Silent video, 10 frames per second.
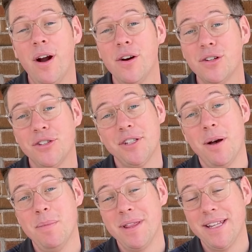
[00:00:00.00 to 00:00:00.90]
are
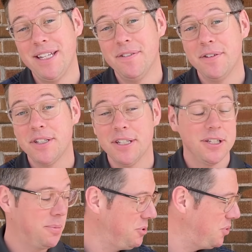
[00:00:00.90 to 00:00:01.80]
some of the
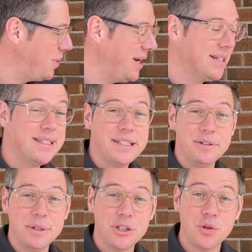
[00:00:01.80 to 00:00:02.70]
differences between a
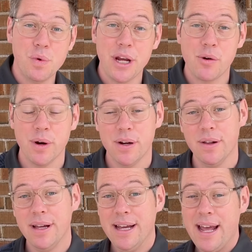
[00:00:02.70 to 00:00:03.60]
Series 3
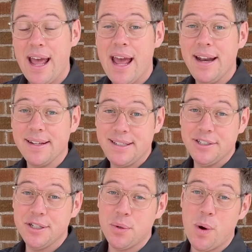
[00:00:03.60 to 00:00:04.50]
grill and a
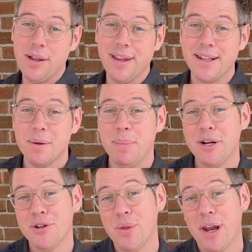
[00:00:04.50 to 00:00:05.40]
Series 1 like the Big
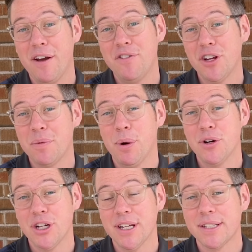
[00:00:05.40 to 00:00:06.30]
Joe that I've just
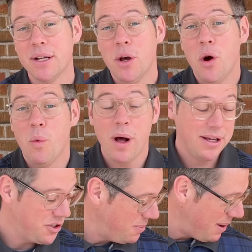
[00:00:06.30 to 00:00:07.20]
purchased? Well,
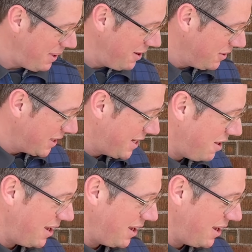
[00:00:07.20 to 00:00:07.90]
as you may be able to tell